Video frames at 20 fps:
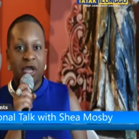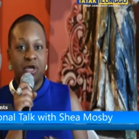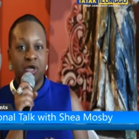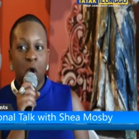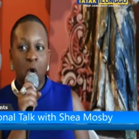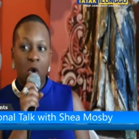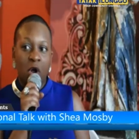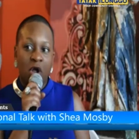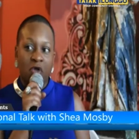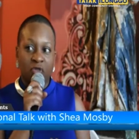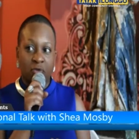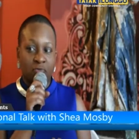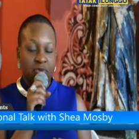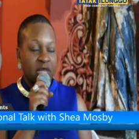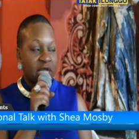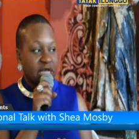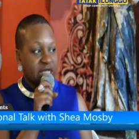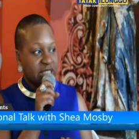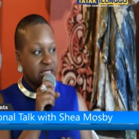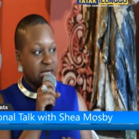no other
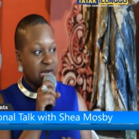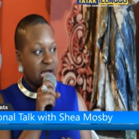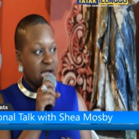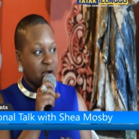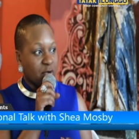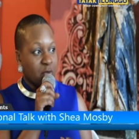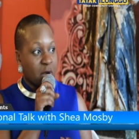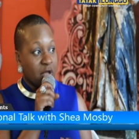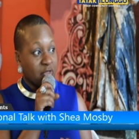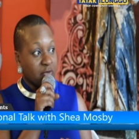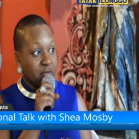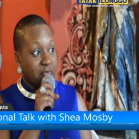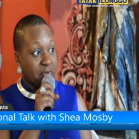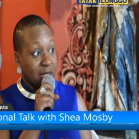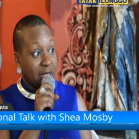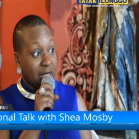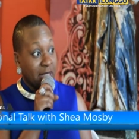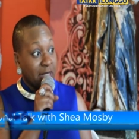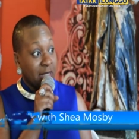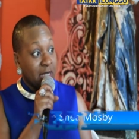place that I'd rather
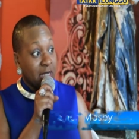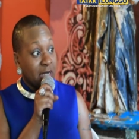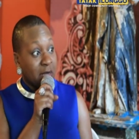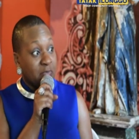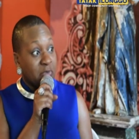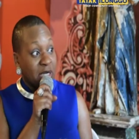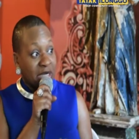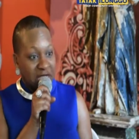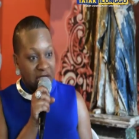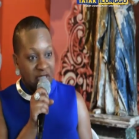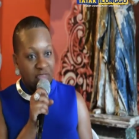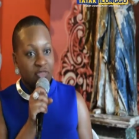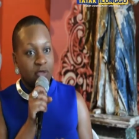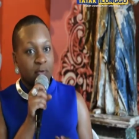be but in the